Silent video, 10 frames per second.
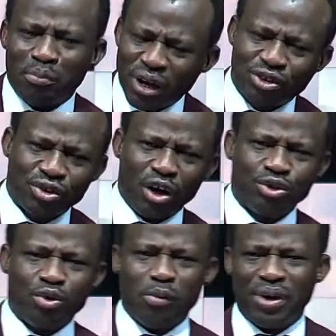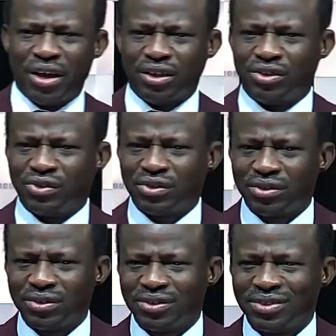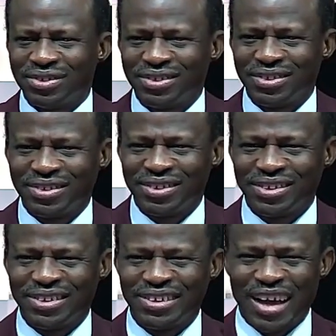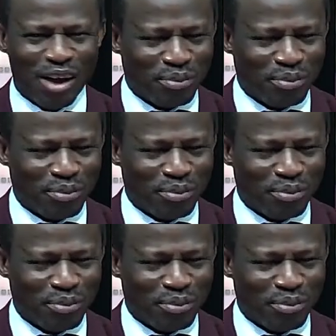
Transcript: make sure you obey it. And